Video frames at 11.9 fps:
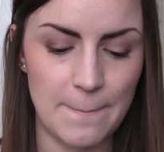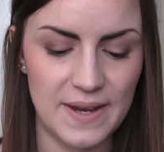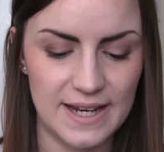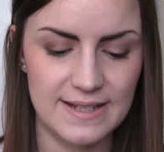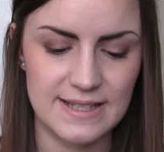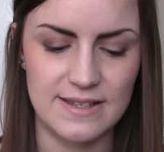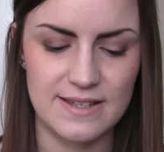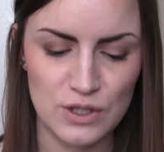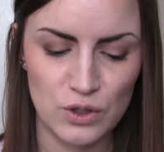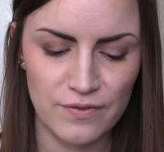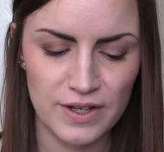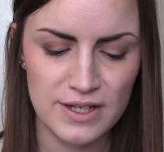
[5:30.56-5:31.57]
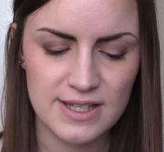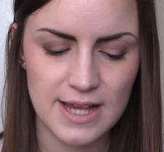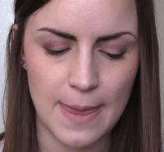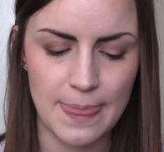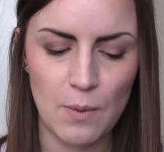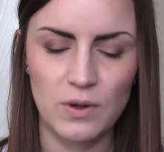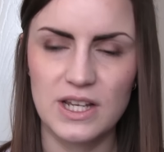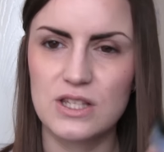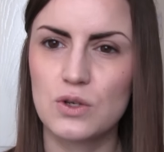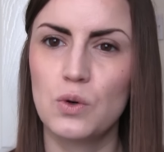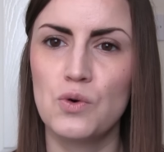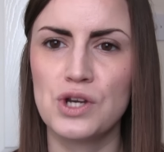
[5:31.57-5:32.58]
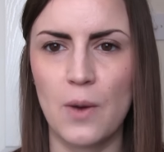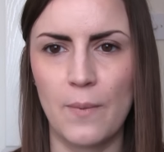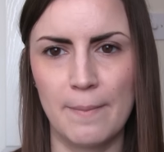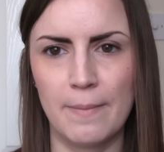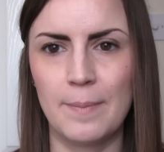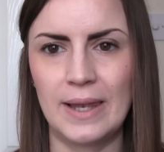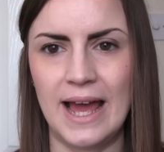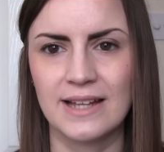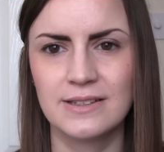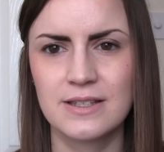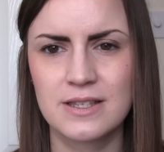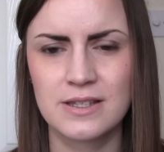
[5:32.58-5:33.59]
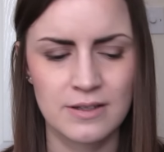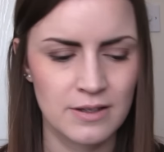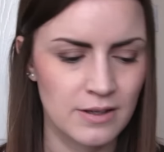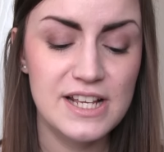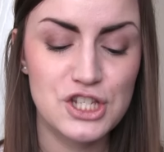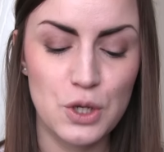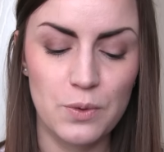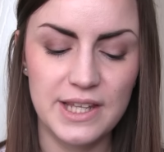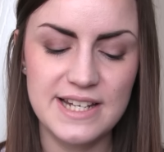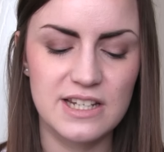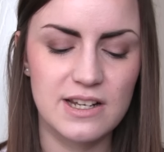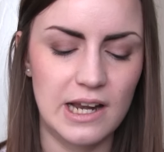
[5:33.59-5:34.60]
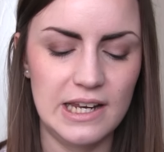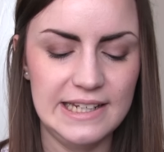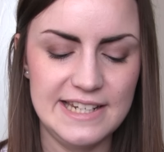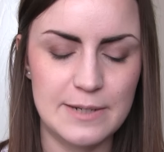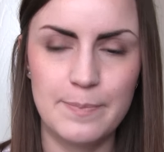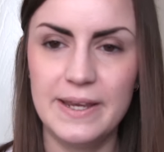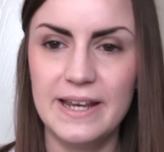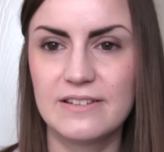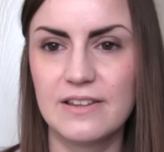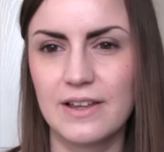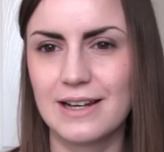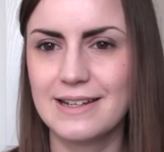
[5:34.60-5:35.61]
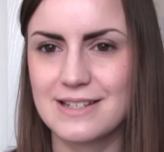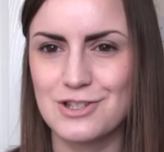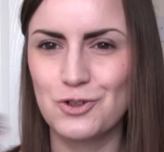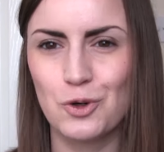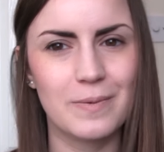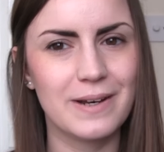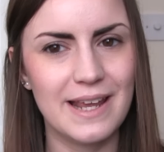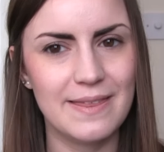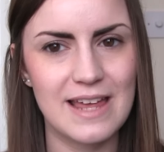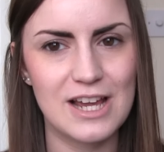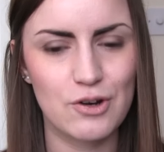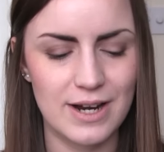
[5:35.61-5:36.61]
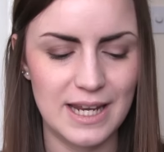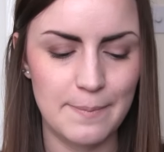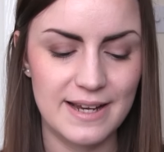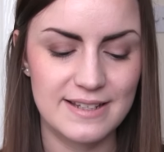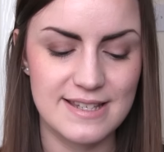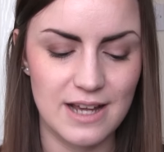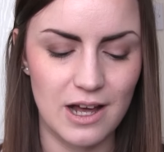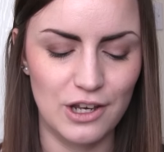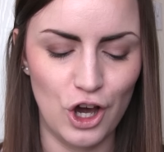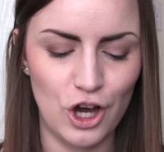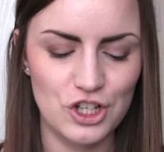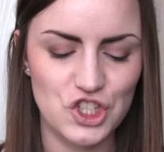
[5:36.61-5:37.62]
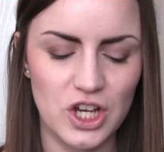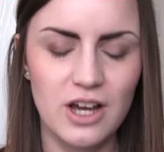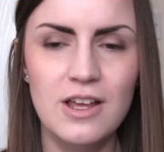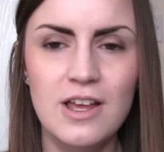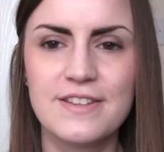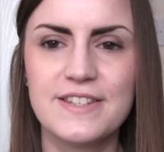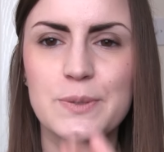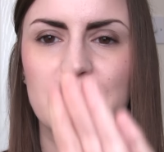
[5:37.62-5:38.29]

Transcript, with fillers: and pinks and silvers. And that one is called I Wet My Plants. These two will then clearly depict that the glitters normally in their Crelly mixes are larger. This